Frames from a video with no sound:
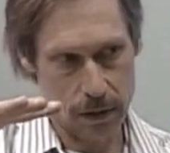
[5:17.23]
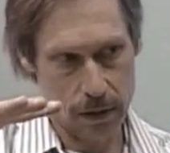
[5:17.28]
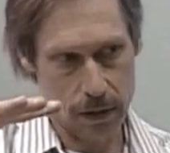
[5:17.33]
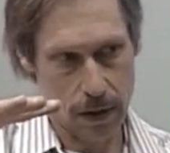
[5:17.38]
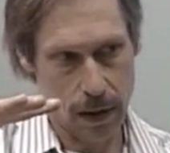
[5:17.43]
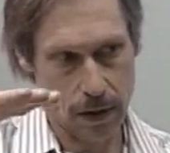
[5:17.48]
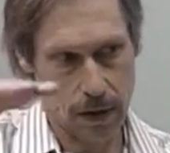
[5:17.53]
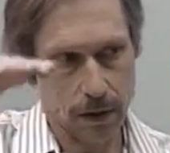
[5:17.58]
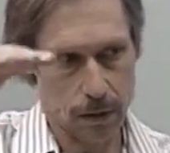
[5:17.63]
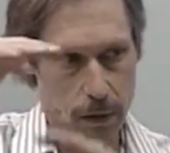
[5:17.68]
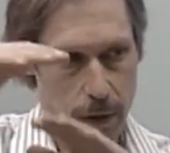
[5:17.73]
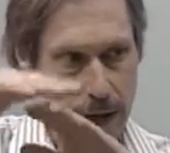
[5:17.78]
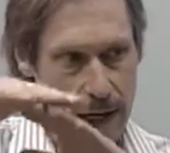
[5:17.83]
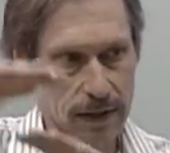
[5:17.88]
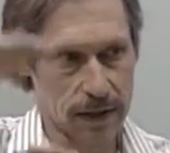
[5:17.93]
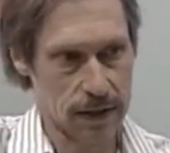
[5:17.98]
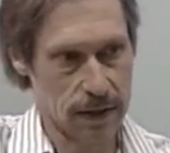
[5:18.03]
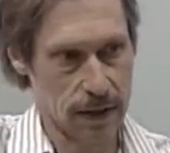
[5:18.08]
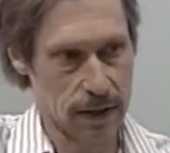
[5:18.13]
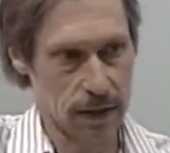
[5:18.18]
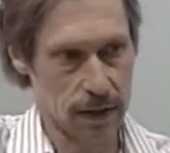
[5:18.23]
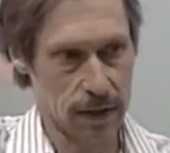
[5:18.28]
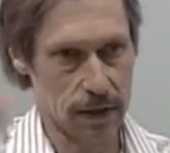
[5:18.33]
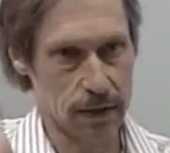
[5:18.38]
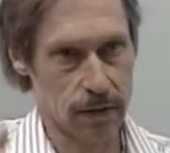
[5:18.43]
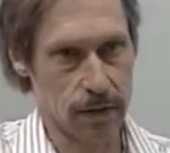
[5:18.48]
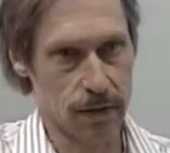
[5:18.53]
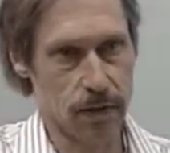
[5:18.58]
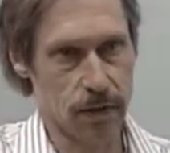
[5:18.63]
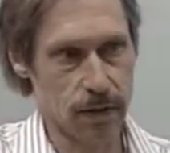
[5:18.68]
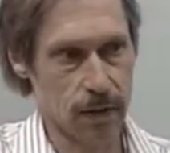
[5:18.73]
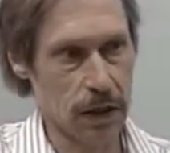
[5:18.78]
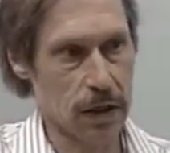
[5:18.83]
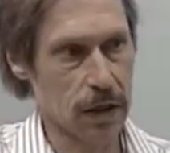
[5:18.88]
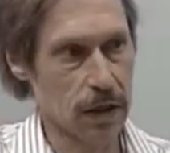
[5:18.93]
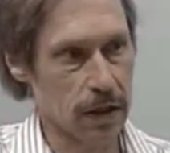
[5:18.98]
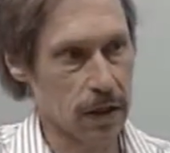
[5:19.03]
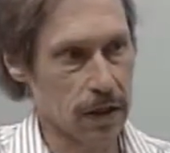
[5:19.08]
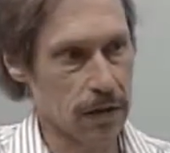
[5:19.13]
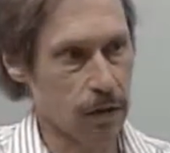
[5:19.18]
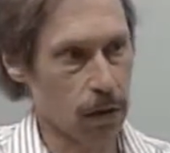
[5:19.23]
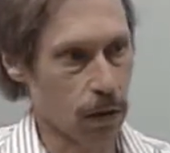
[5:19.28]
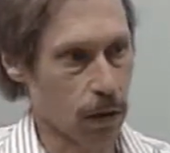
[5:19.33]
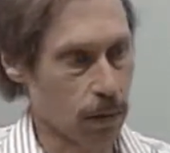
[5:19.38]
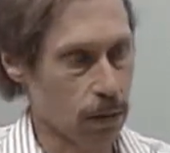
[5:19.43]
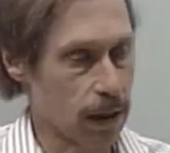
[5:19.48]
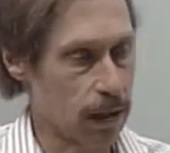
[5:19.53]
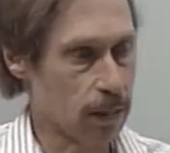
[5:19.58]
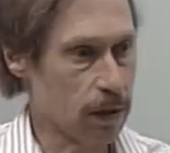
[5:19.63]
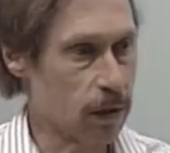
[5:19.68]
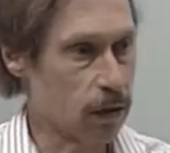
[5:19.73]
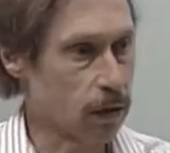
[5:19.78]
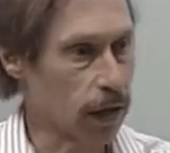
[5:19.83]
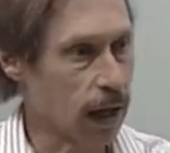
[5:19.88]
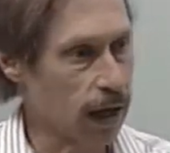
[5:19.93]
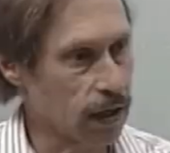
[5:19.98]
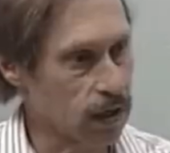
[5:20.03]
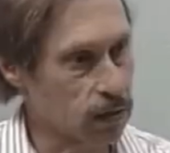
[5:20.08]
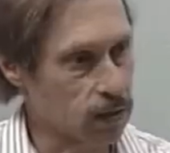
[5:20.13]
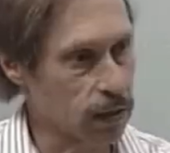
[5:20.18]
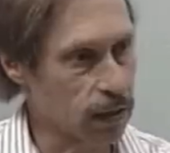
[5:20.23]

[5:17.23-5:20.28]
And the rest is fees or maybe grants